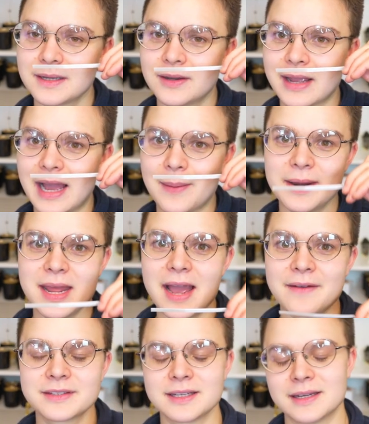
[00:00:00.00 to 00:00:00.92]
okay, I'm gonna
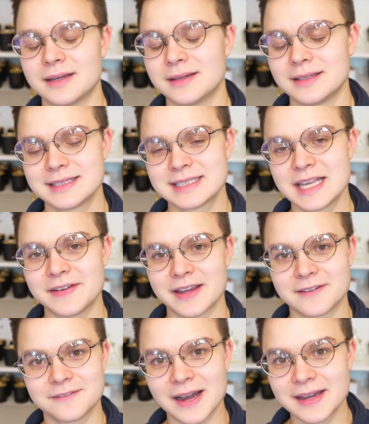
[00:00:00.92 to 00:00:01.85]
have to see if I
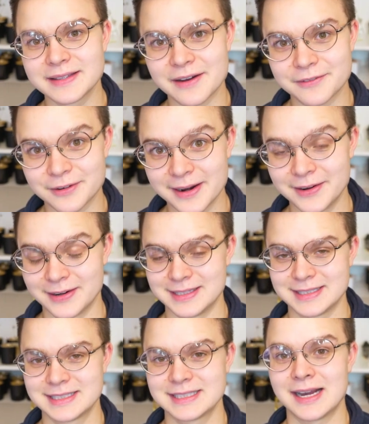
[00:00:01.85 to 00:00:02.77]
can find that
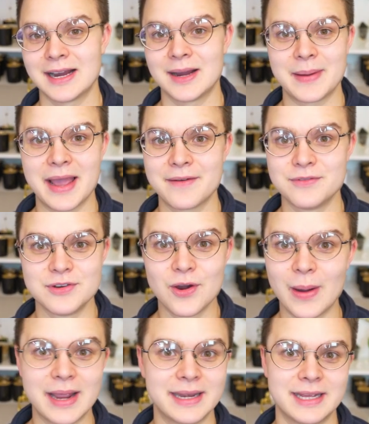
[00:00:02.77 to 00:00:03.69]
fragrance. Um, I have
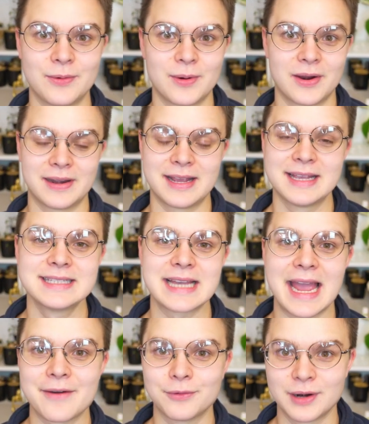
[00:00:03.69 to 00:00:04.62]
no idea where it is. I
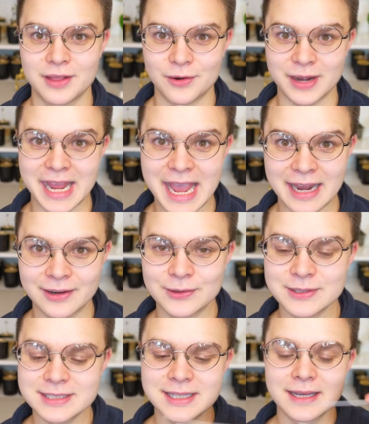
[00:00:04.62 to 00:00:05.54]
have one of their
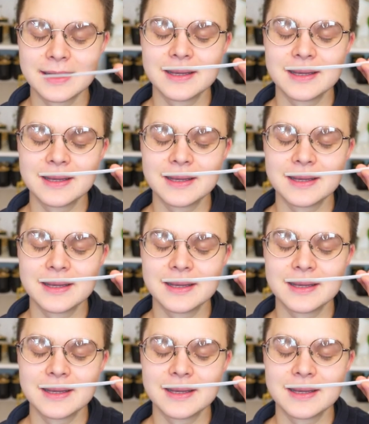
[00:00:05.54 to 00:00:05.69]
candles.